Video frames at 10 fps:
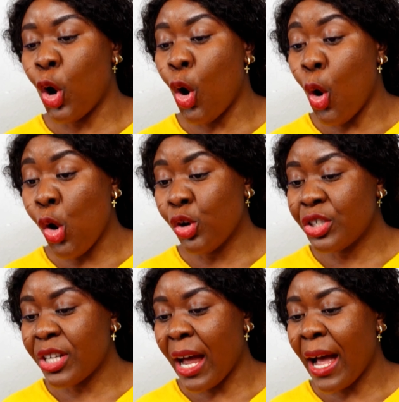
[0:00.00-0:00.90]
or
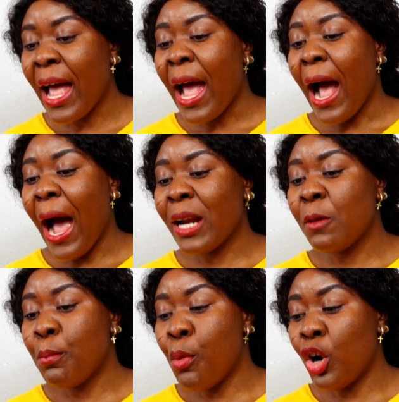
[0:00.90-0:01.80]
older
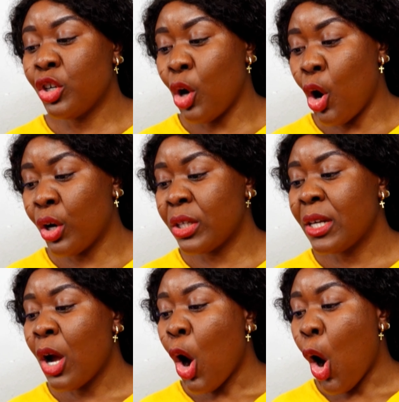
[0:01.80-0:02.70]
and born on